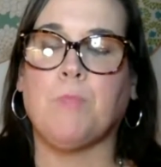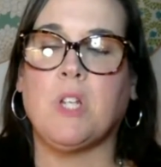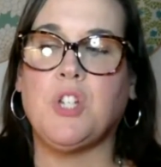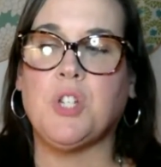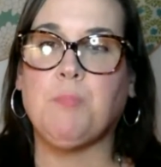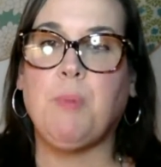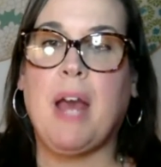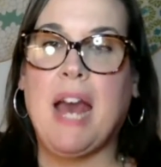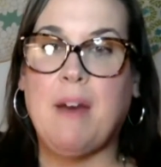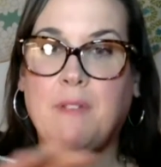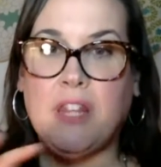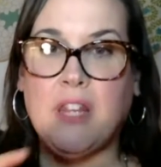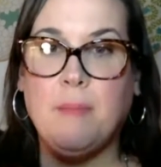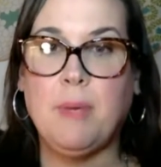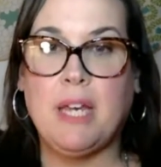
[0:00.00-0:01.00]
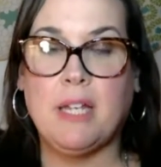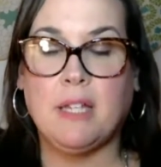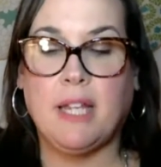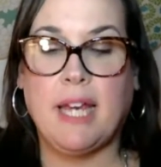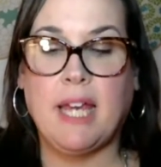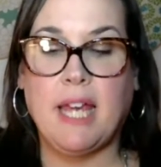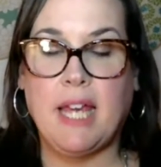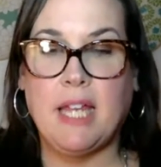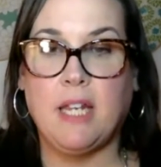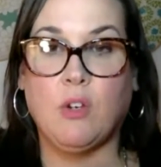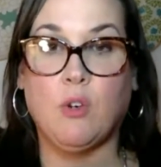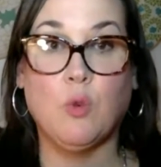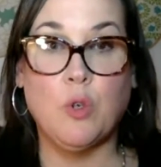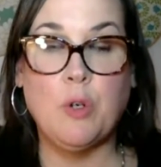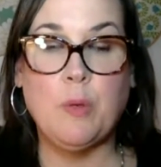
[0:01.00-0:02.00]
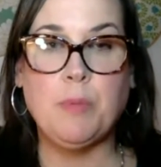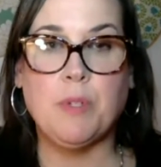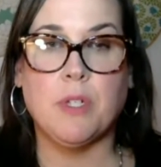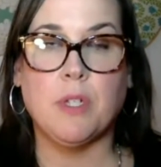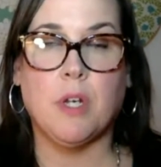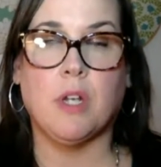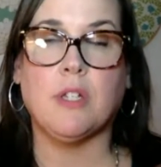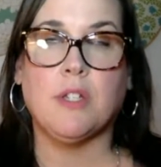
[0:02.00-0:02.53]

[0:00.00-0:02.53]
just having them like in groups.